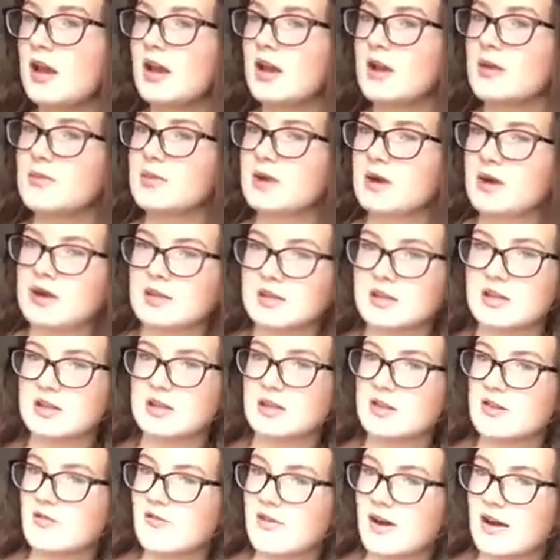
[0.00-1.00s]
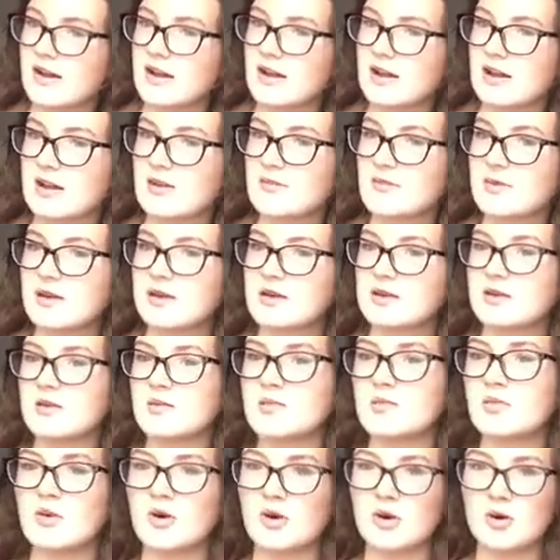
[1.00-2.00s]
because it just felt like I'd been
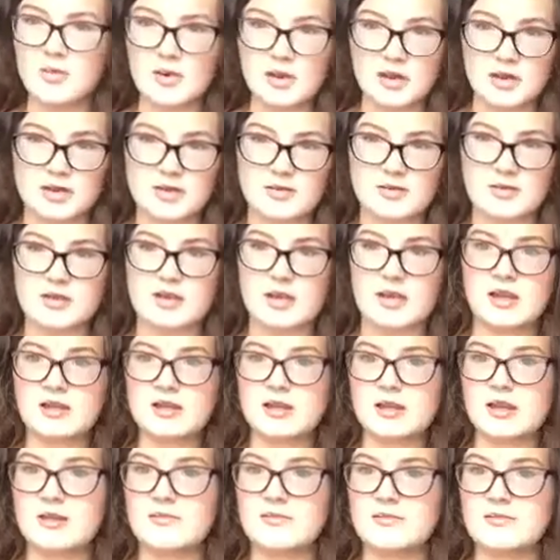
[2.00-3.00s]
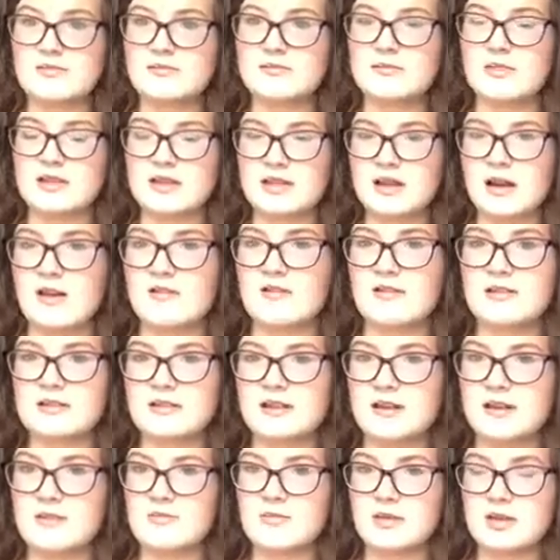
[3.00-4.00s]
doing more because I was teaching it myself
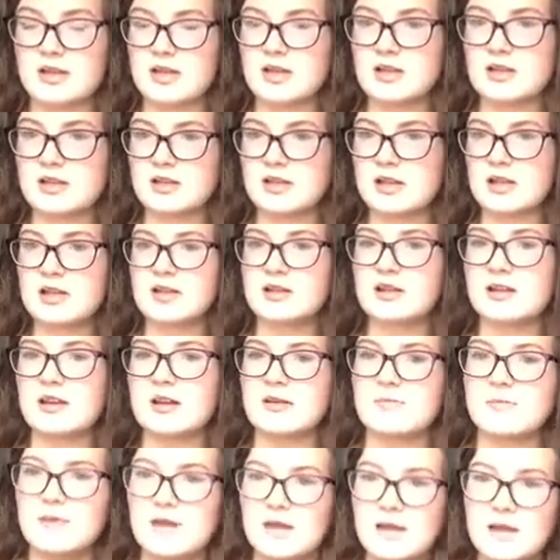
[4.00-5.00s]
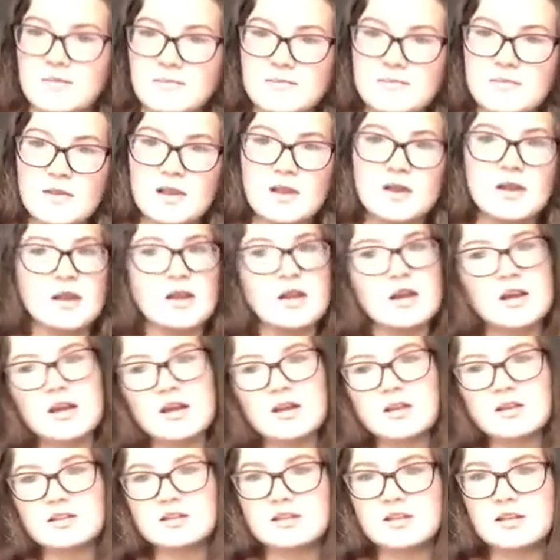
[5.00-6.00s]
instead of my teacher teaching it me.
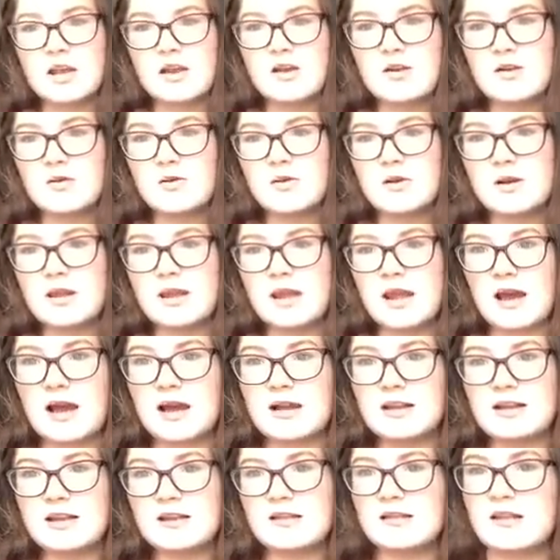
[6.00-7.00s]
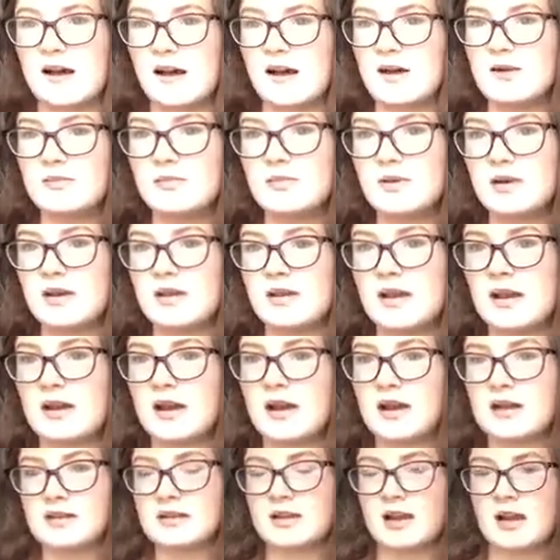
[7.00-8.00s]
So yeah, I did that, but and then
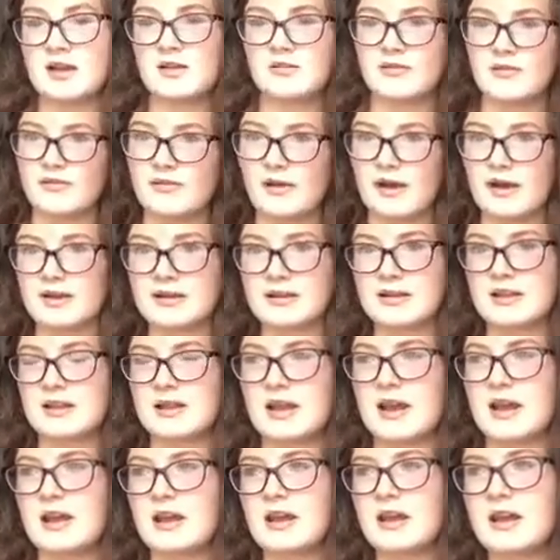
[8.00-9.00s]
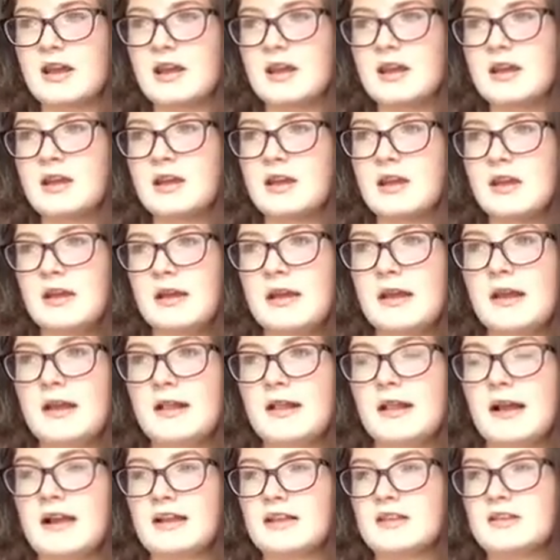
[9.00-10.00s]
I started revising like
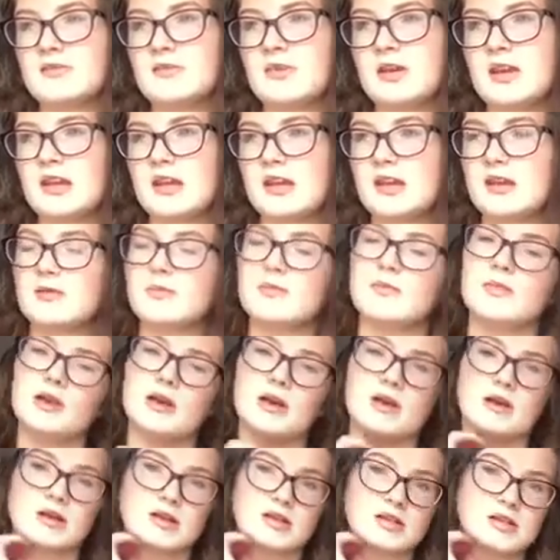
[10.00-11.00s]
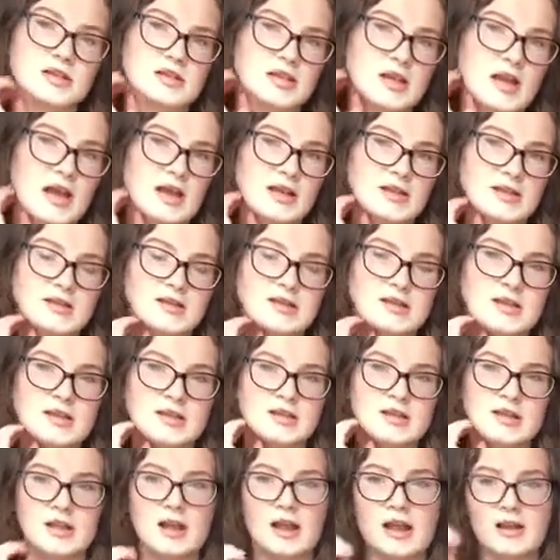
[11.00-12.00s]
last week because I just need
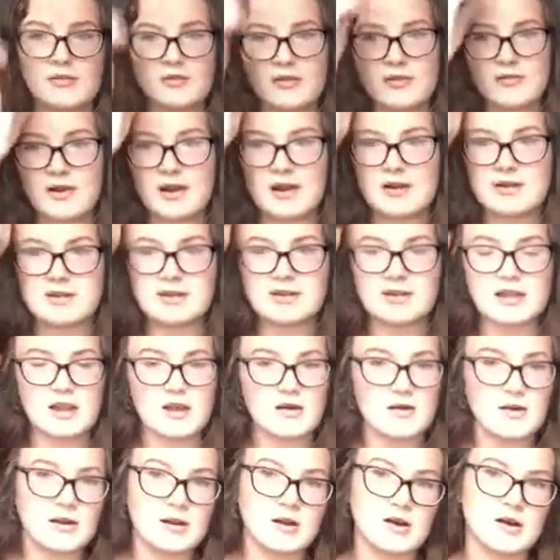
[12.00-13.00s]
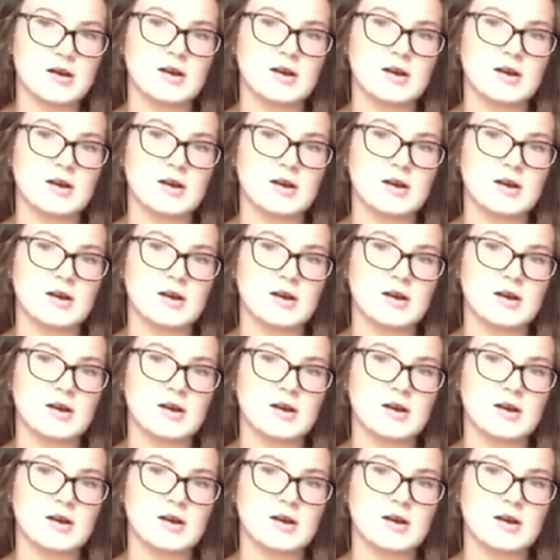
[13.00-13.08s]
to like revise as I go along